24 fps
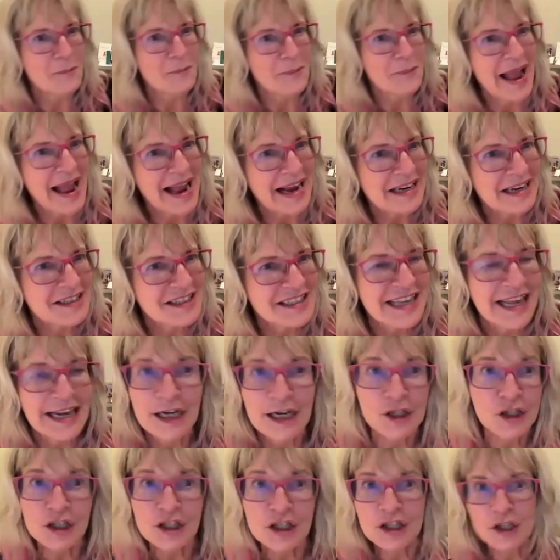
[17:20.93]
Pakistan. And
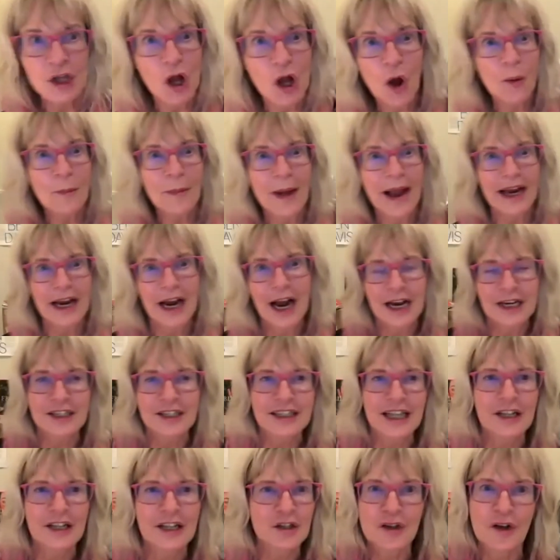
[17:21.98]
she said, oh my gosh,
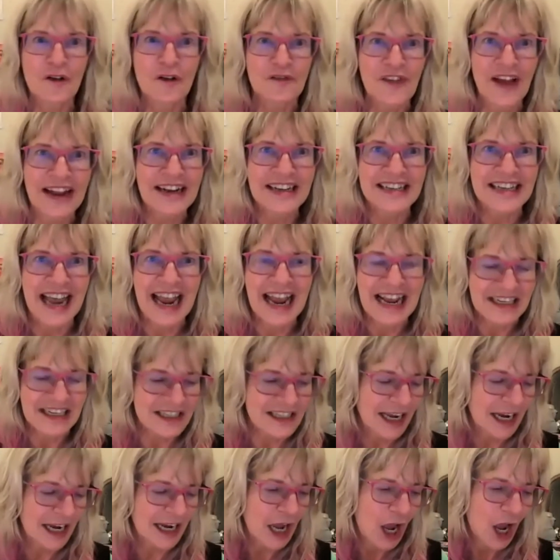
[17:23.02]
that's so
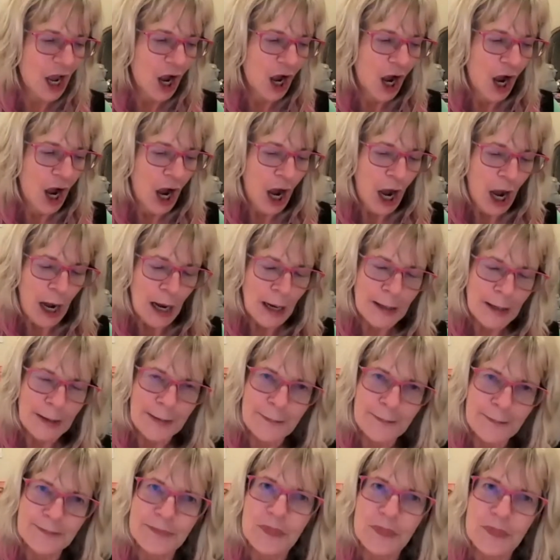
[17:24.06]
fantastic.
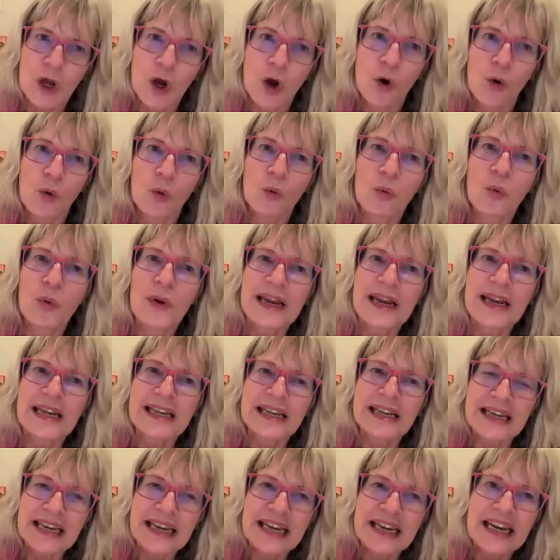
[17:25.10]
Um, we
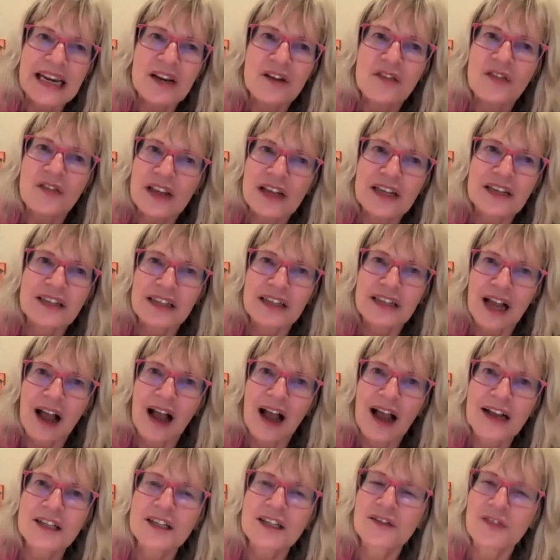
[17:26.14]
need these
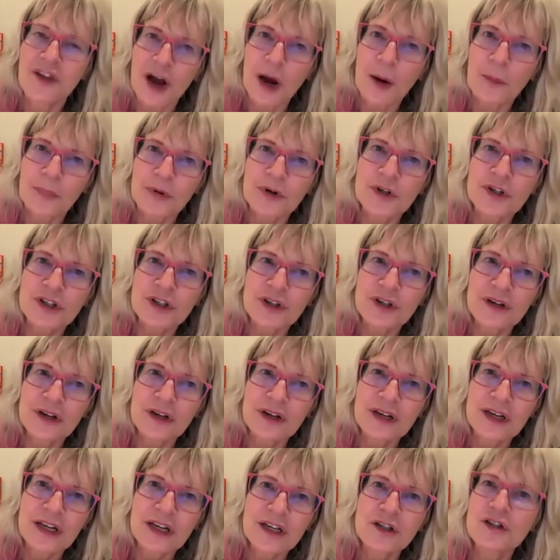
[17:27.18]
kinds of
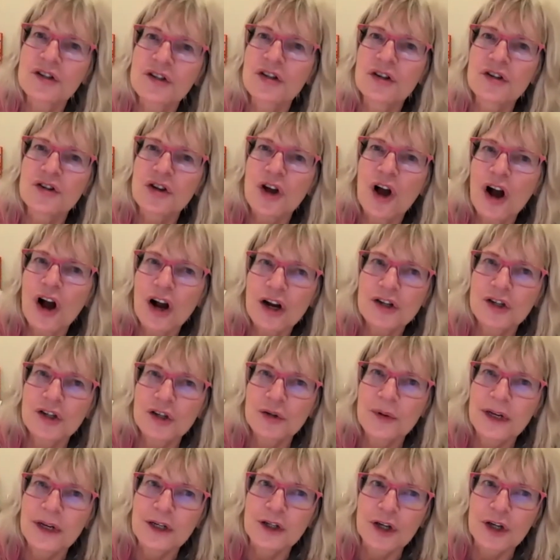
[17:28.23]
opportunities to talk
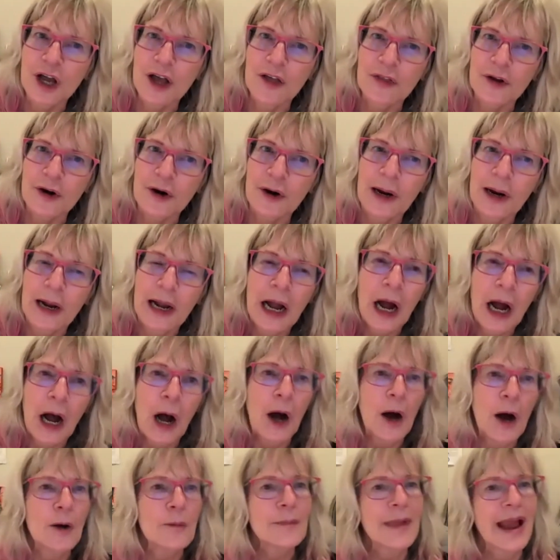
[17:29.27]
to each other.
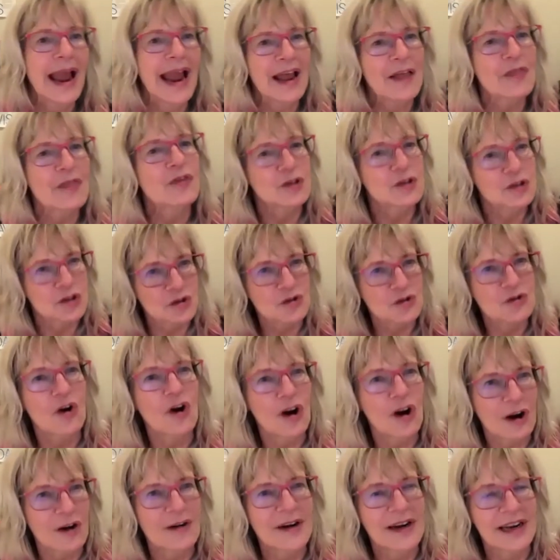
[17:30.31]
And the
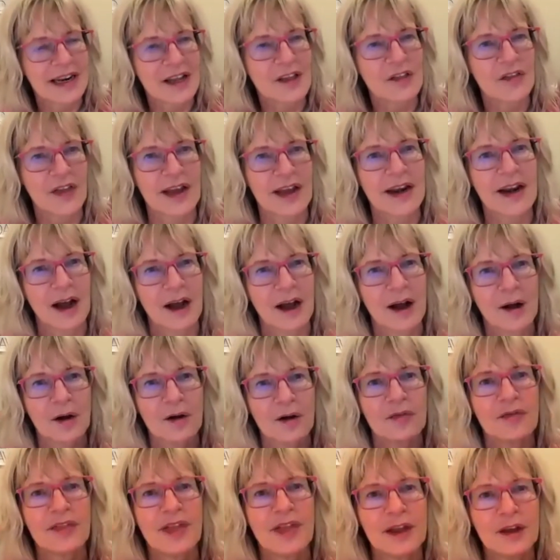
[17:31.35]
story
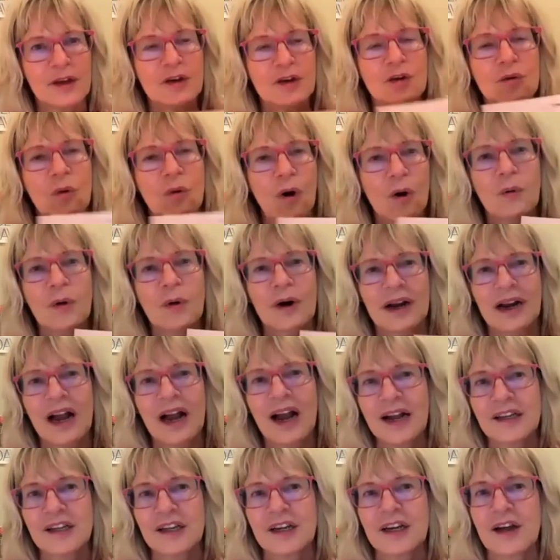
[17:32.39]
that you all were
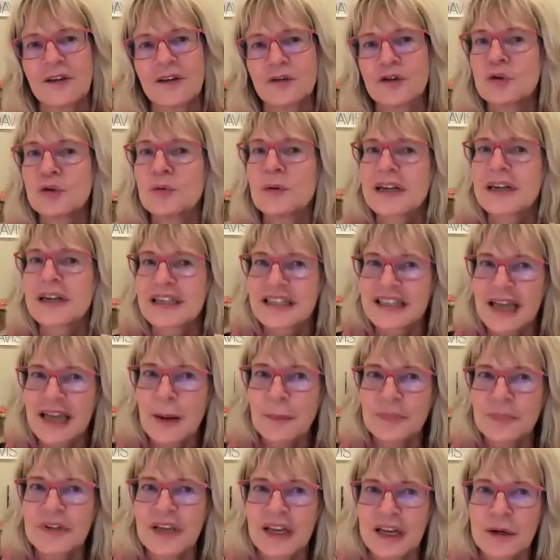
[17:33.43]
kind enough to
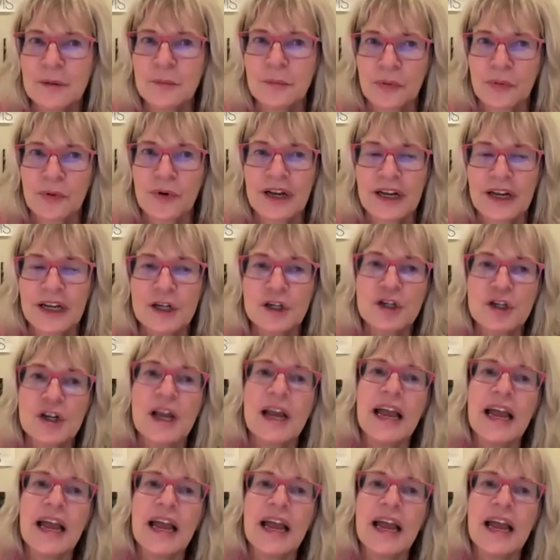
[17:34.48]
accept in Bridge